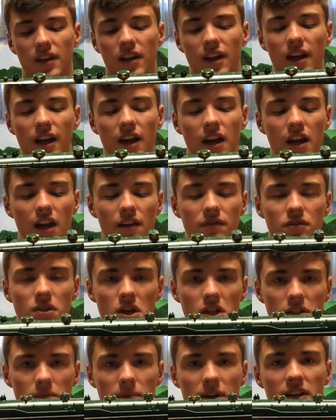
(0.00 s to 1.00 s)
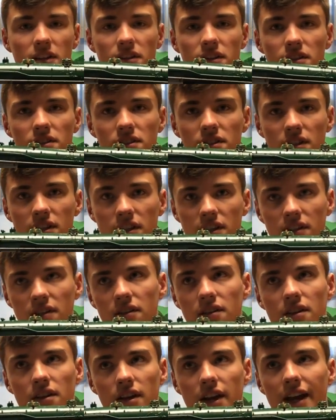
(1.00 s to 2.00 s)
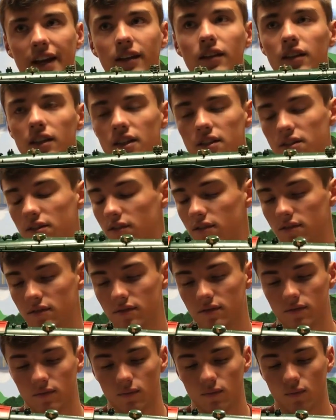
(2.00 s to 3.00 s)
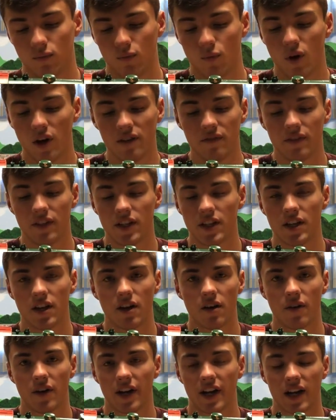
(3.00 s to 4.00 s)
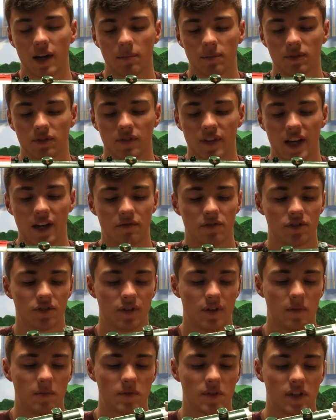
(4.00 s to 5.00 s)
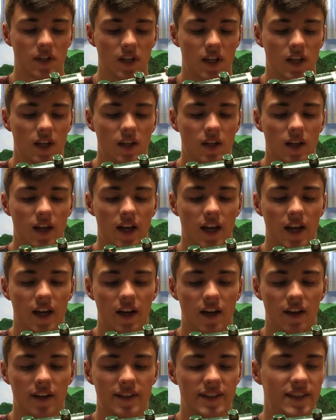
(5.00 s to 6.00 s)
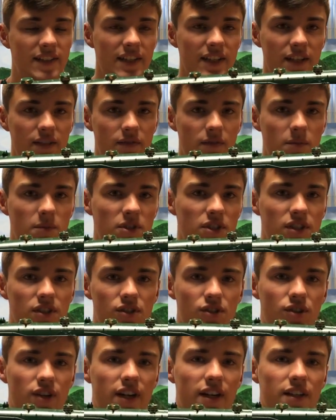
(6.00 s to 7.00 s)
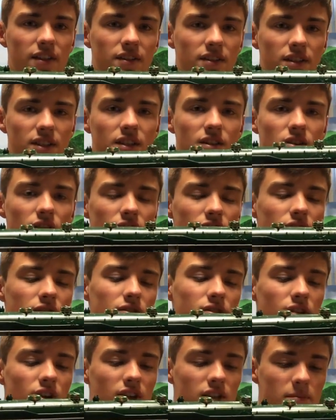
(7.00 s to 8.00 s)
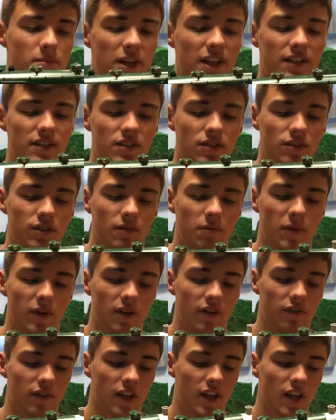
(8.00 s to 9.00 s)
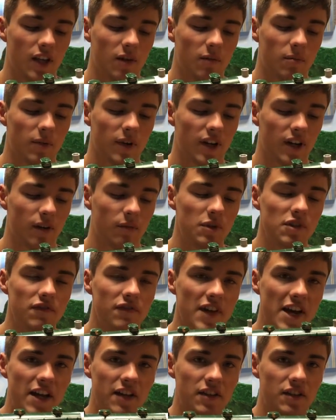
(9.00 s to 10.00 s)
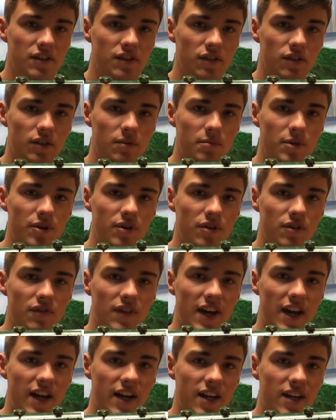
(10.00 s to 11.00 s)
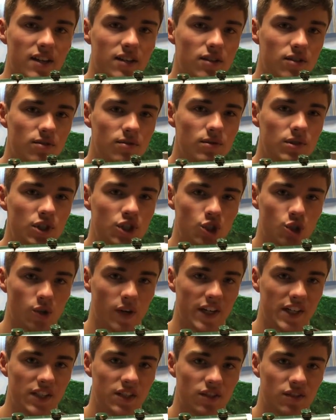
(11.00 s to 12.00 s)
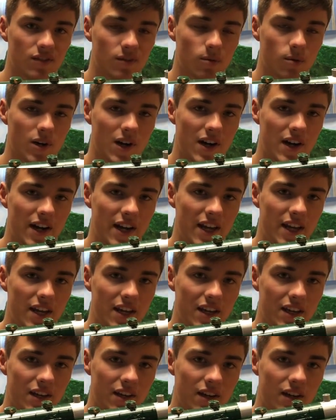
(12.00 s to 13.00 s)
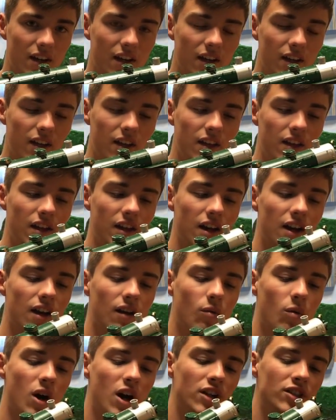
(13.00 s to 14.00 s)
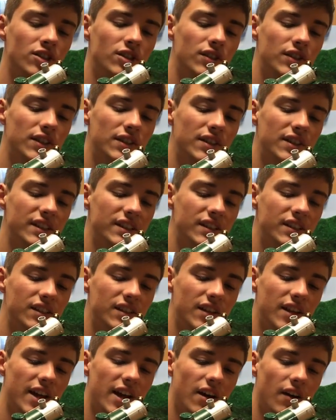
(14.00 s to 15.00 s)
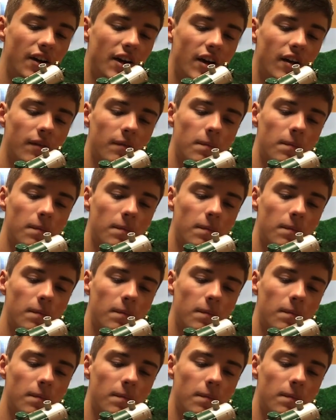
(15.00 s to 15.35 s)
And I've talked about this in at least one video and a couple of live streams. And Sid from Sid's Trains, he also has talked about this locomotive. But we found this locomotive at a used train store in Washington, D.C. area.